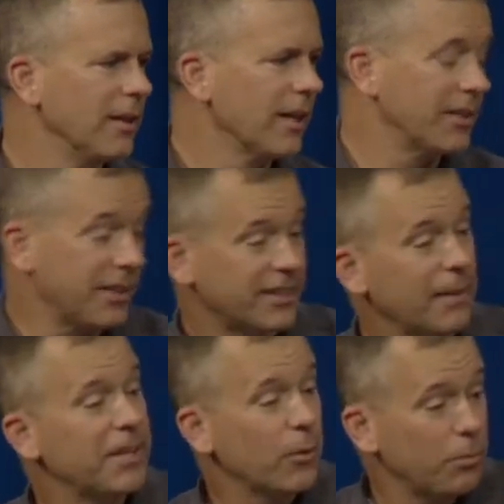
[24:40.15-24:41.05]
Because the
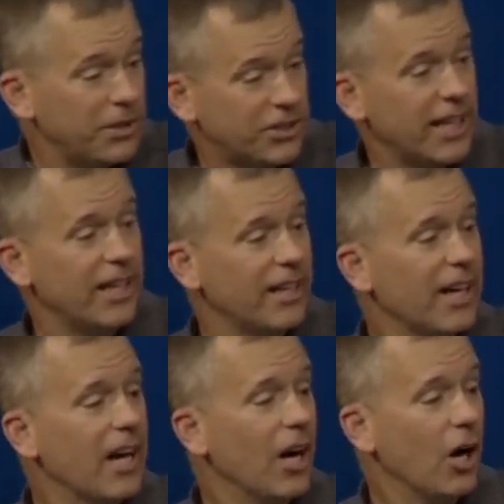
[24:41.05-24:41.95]
same thing would be said
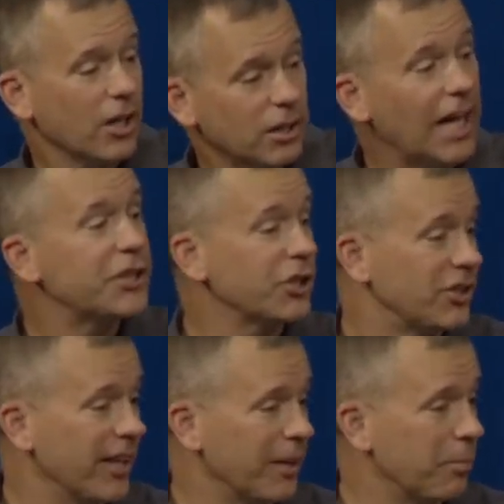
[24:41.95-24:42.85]
on Elisha's
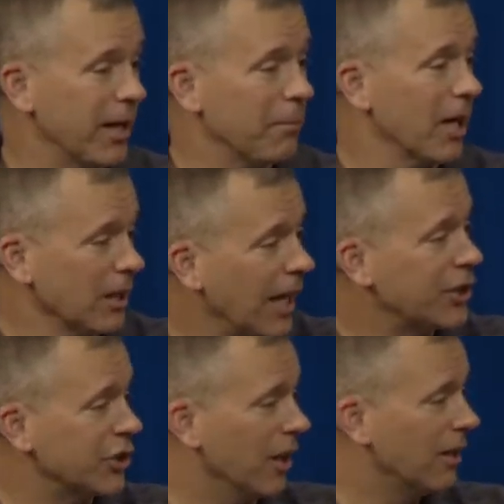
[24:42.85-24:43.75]
deathbed about
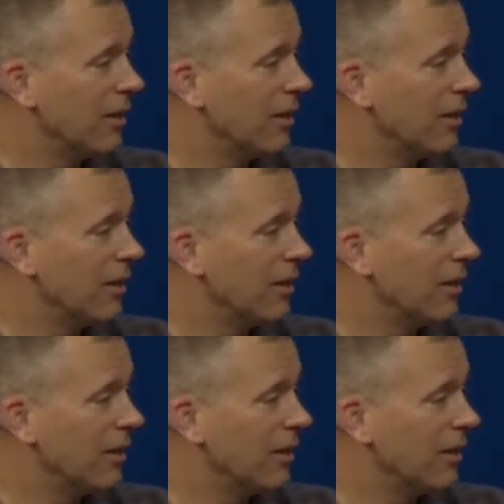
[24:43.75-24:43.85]
Elisha.